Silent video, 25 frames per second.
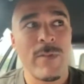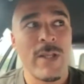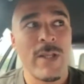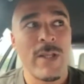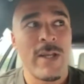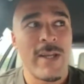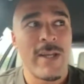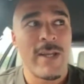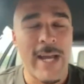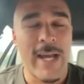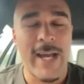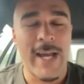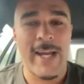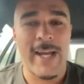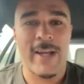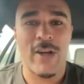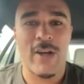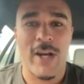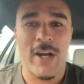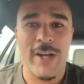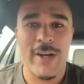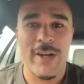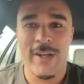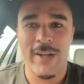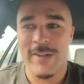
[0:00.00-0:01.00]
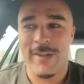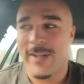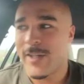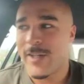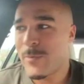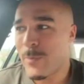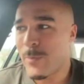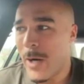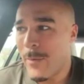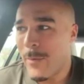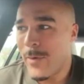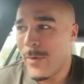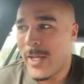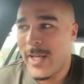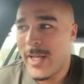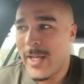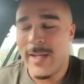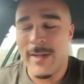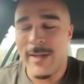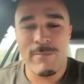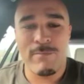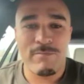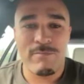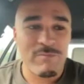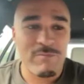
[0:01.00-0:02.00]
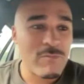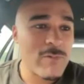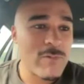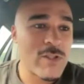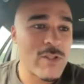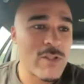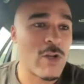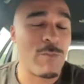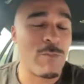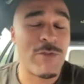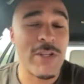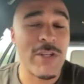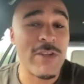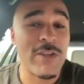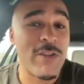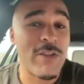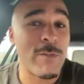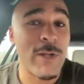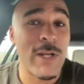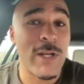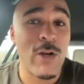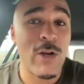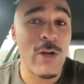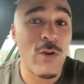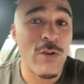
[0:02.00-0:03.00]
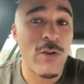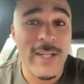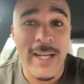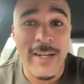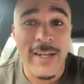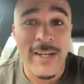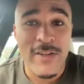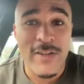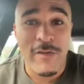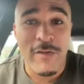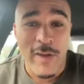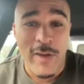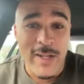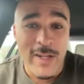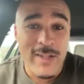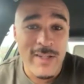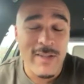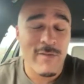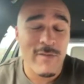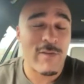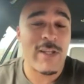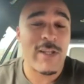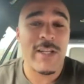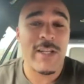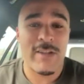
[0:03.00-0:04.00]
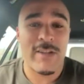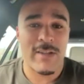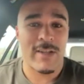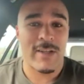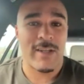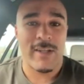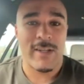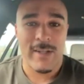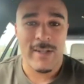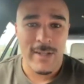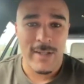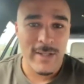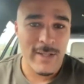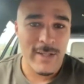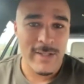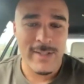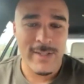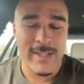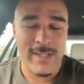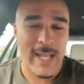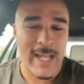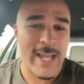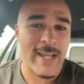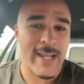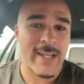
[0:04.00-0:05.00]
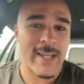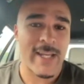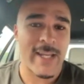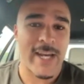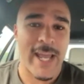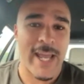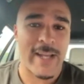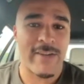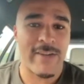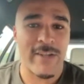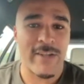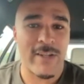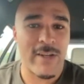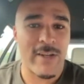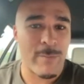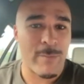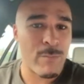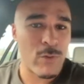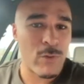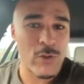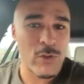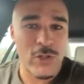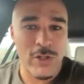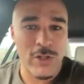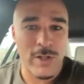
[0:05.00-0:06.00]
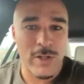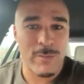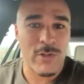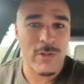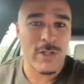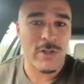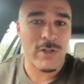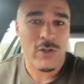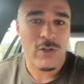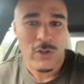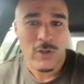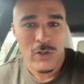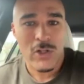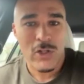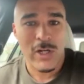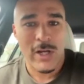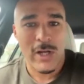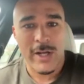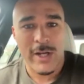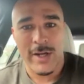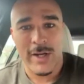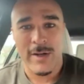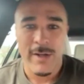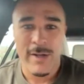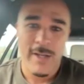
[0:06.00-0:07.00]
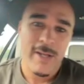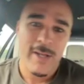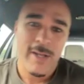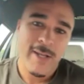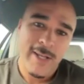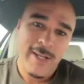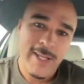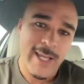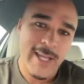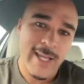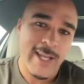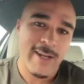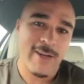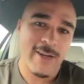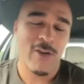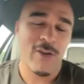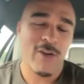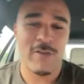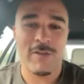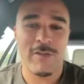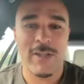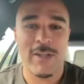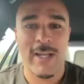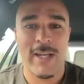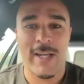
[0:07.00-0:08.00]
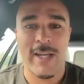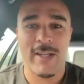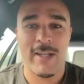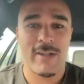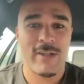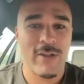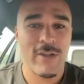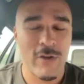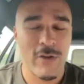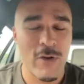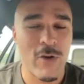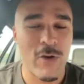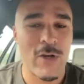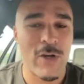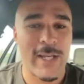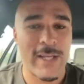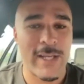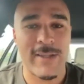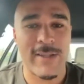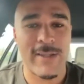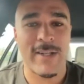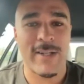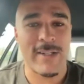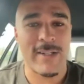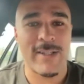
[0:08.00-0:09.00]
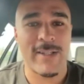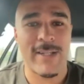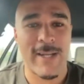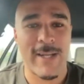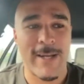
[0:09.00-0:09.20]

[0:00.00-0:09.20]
there's probably something to be looked at defensively to staying connected and pushing them to the touchline, getting off the edge, there's